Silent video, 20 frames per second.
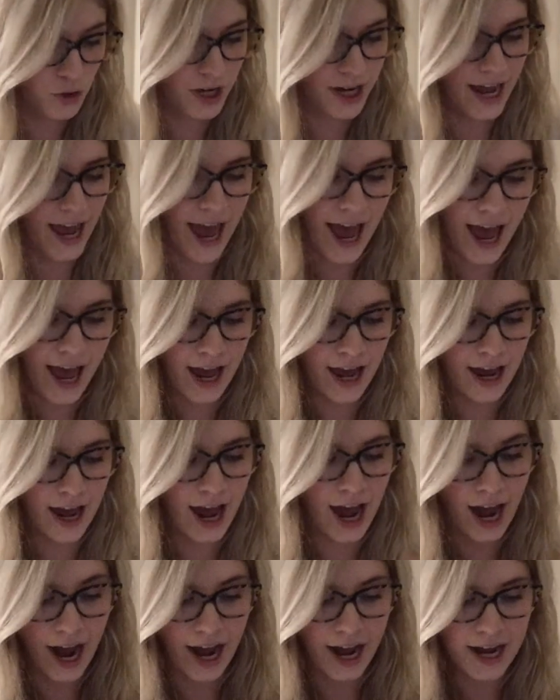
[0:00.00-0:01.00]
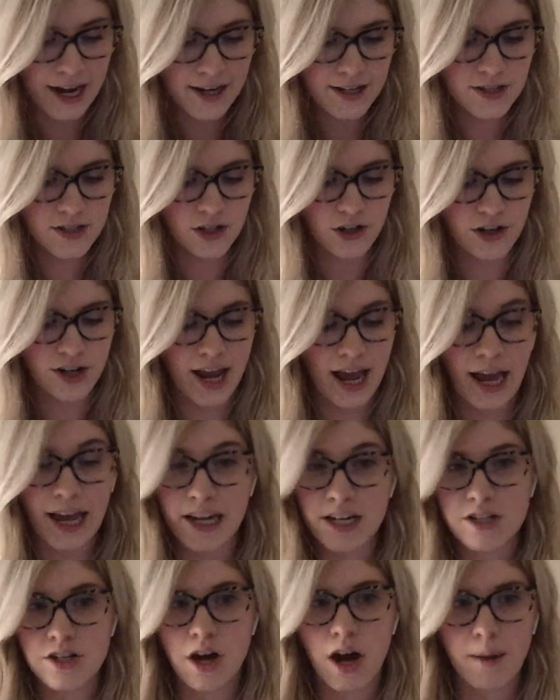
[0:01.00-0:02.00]
can hide certain
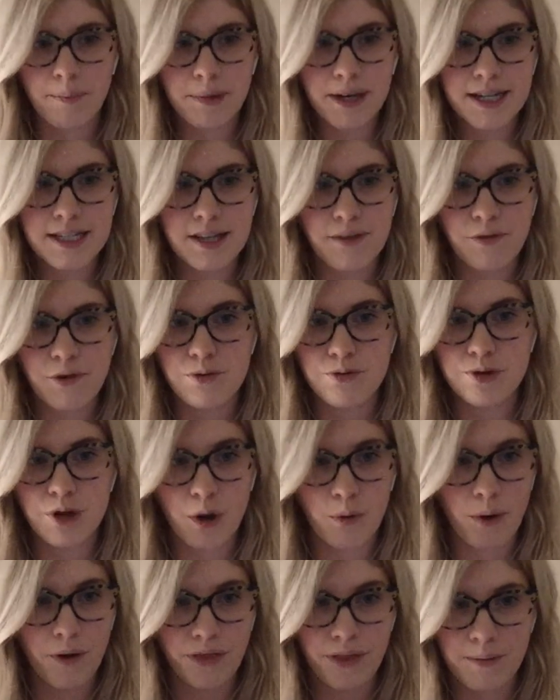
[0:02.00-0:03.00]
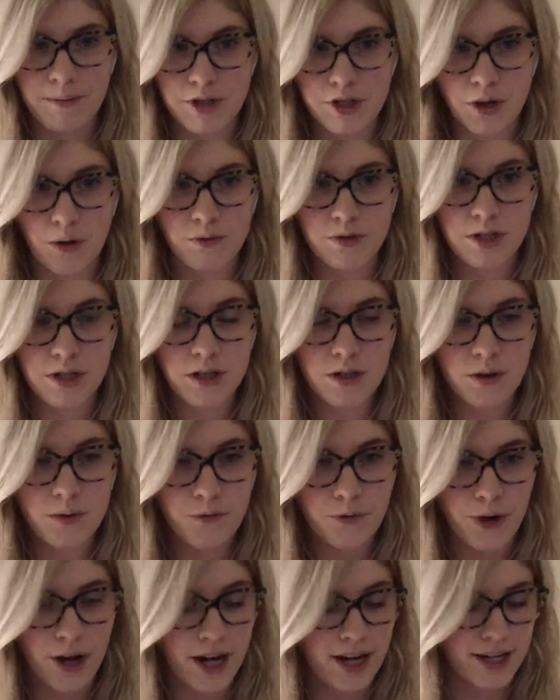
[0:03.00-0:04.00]
ad topics if you don't want them shown to you
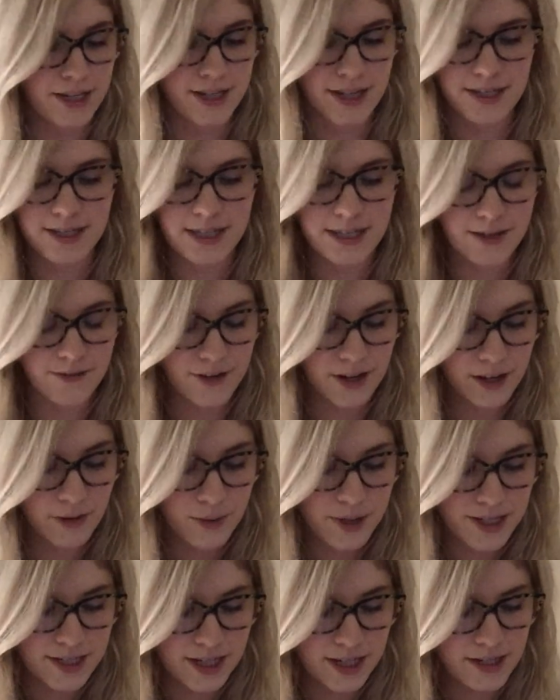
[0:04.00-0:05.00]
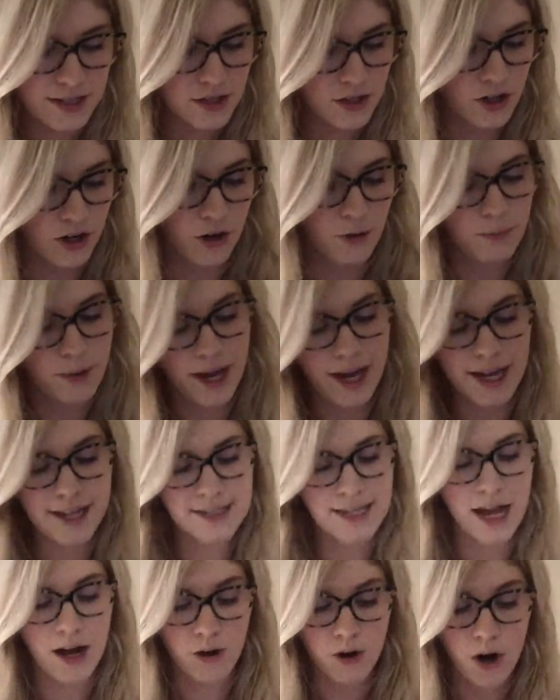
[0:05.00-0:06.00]
for any sensitivity reasons,
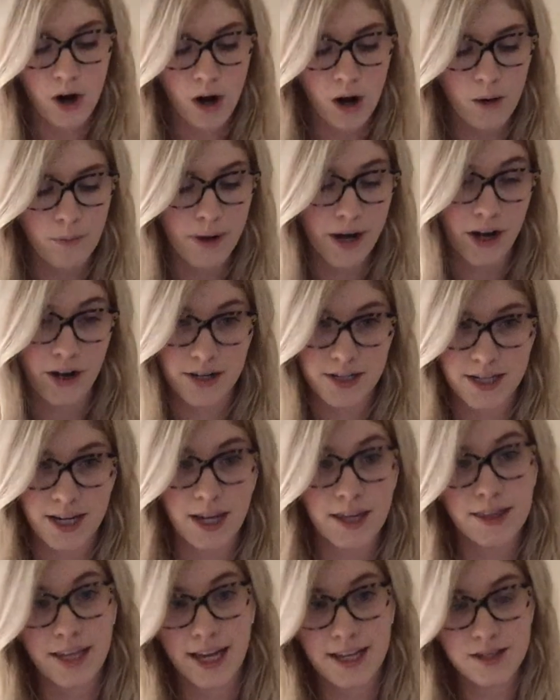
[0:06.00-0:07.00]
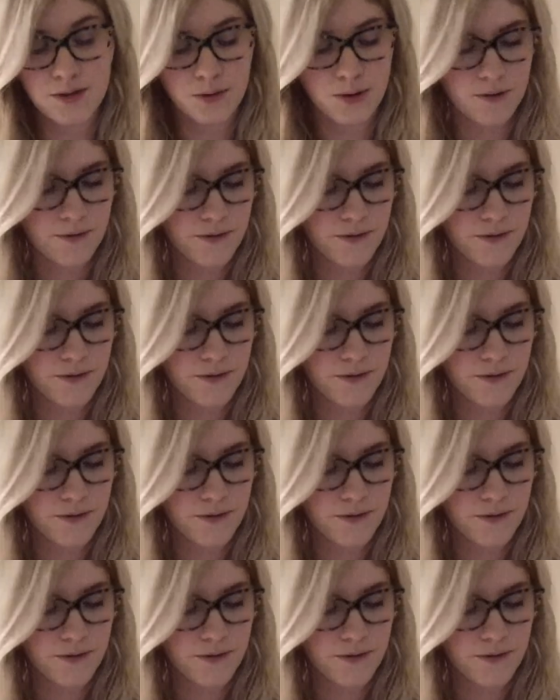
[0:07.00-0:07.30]
pets, alcohol, parenting, that sort